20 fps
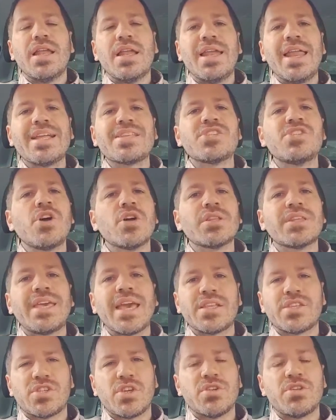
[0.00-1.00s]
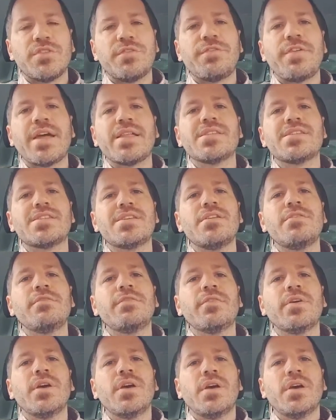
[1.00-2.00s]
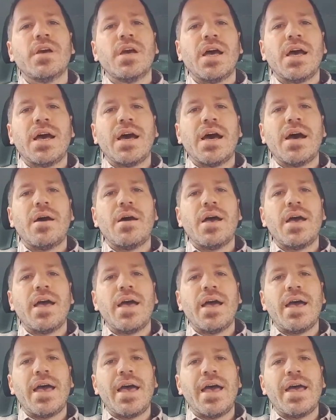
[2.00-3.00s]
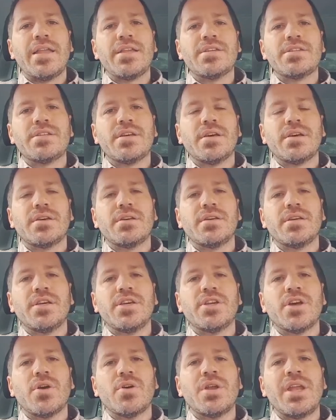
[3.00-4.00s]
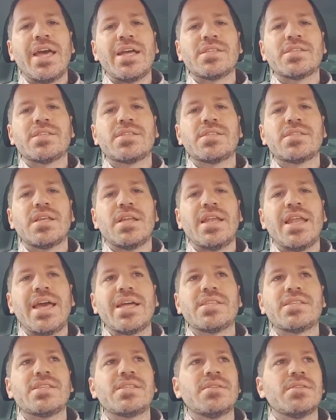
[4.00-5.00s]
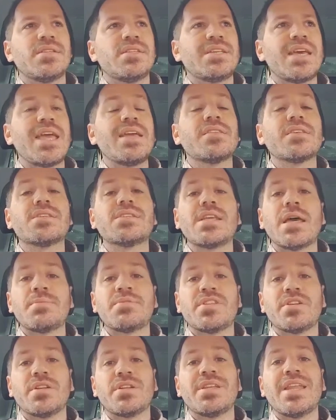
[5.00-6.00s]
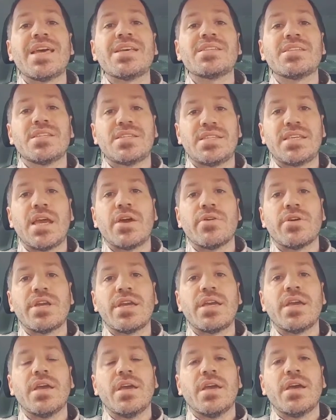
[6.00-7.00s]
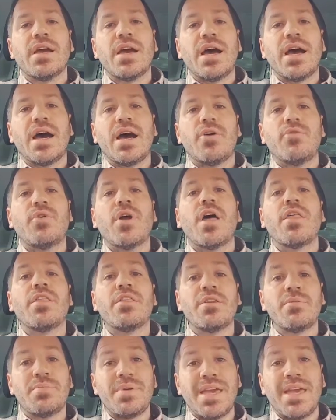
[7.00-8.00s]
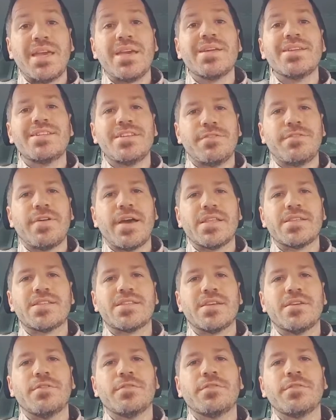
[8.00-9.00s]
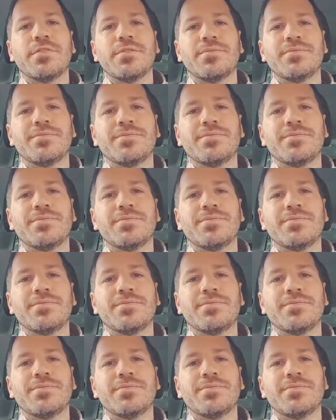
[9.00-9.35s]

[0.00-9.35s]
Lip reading: let's not get so defensive, and let's take the steps that are necessary rather than being defensive.